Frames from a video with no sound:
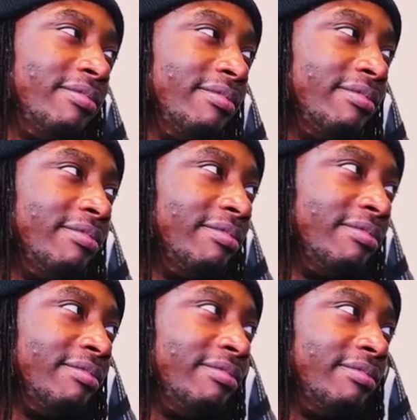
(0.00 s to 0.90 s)

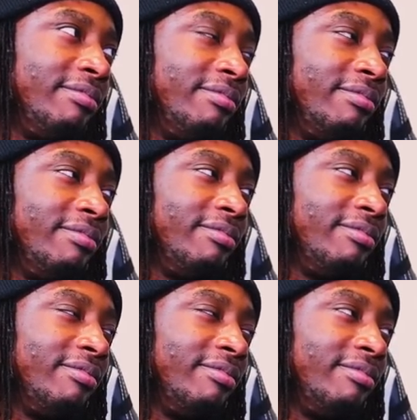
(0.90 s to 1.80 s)

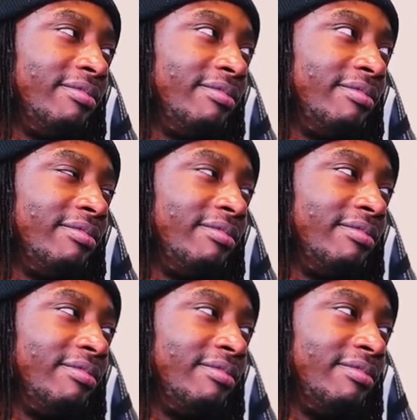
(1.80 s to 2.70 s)

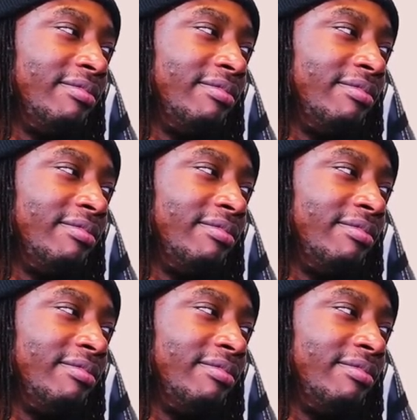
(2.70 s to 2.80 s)
[no speech]